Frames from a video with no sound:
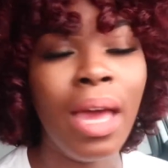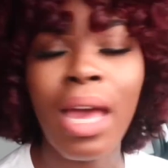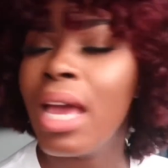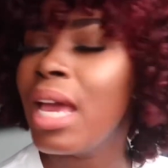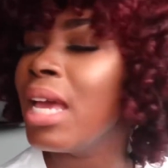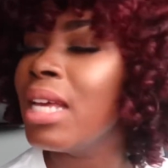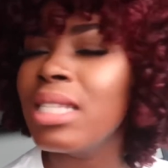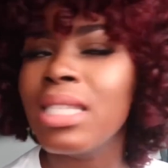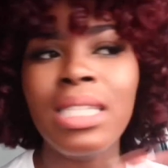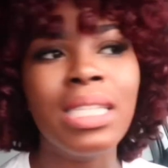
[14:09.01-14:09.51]

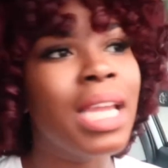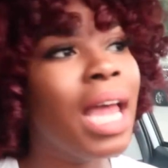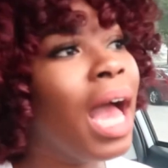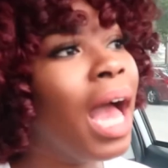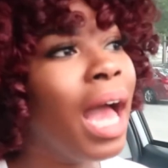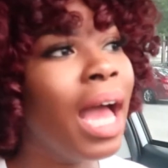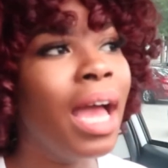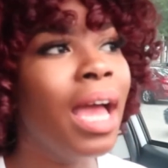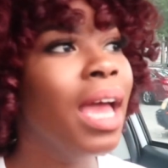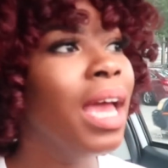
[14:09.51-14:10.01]
It's
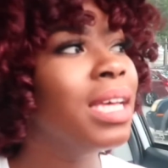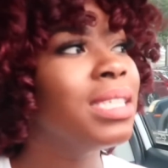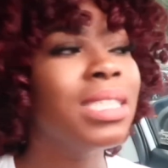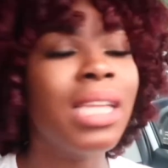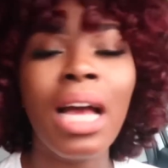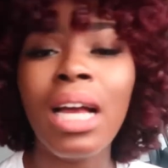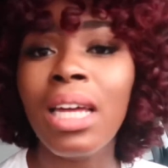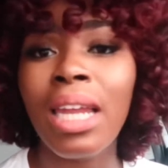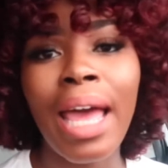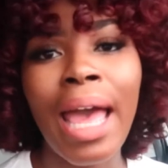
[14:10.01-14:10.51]
not
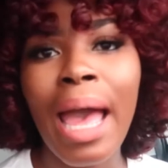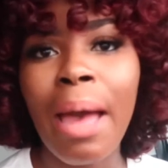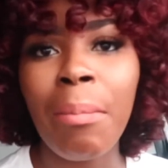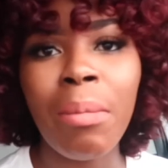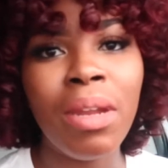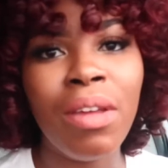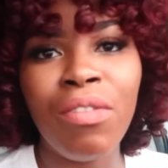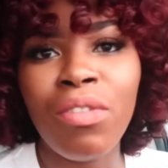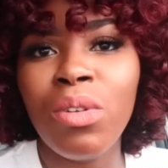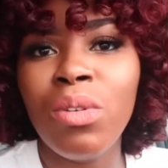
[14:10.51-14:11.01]
going to
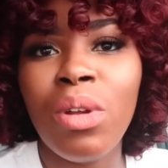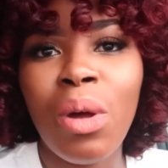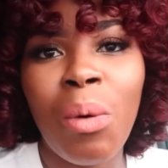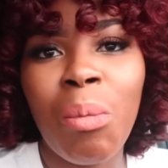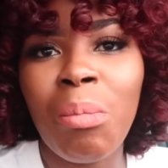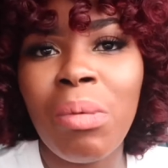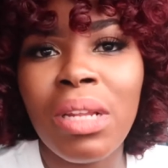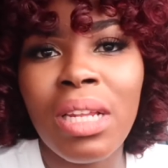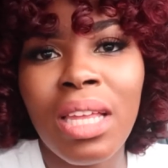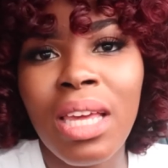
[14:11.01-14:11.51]
happen if you
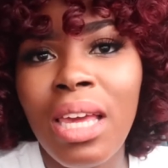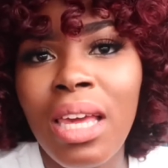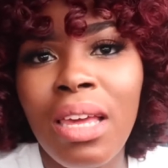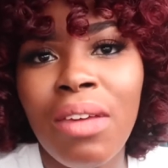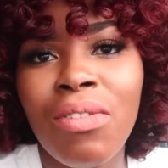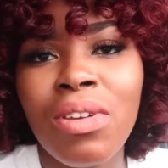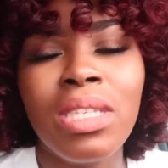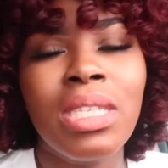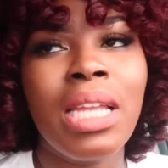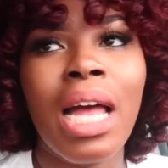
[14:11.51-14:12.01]
don't
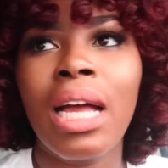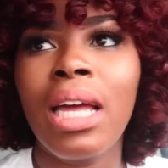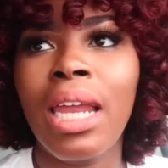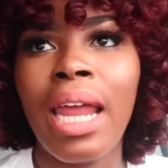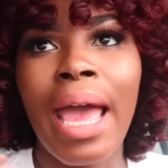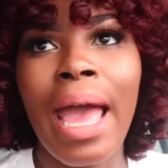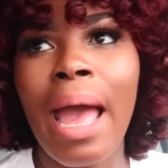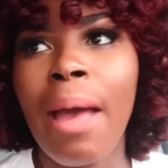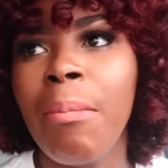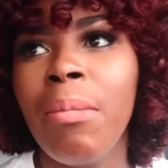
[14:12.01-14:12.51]
believe. It's not going
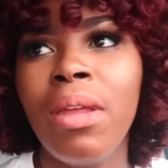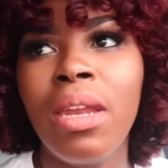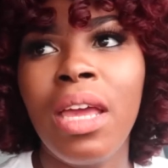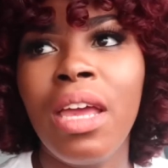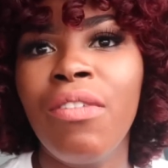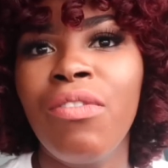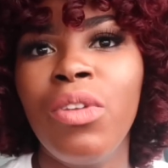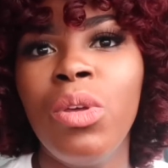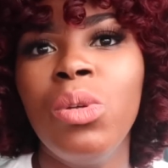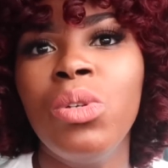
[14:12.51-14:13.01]
to happen
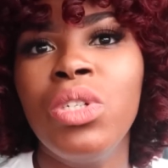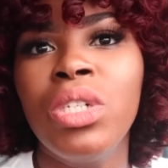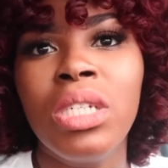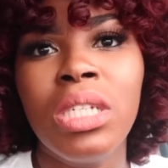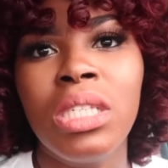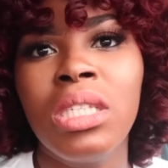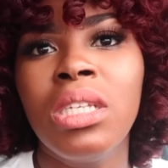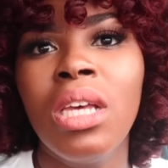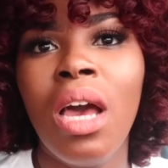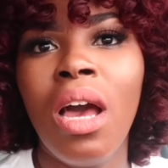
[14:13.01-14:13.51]
if you
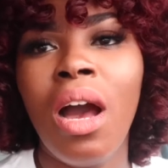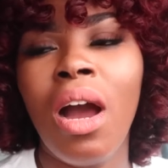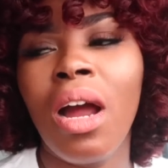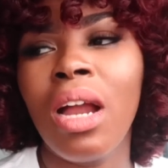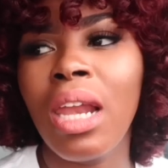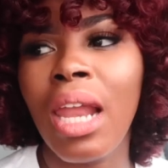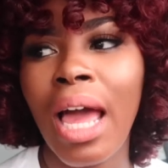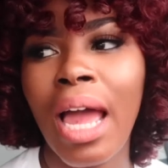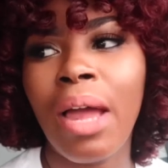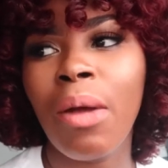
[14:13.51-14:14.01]
just
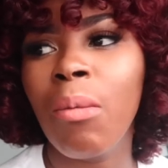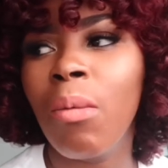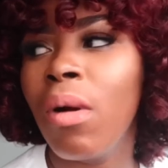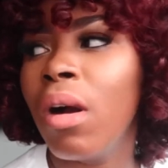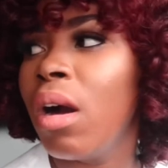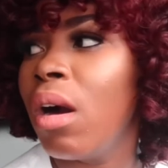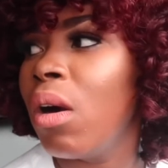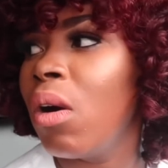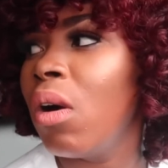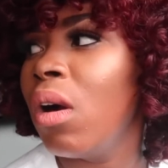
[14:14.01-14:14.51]
are like,
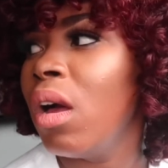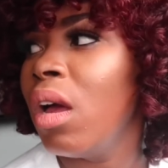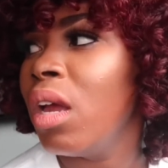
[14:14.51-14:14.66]
well,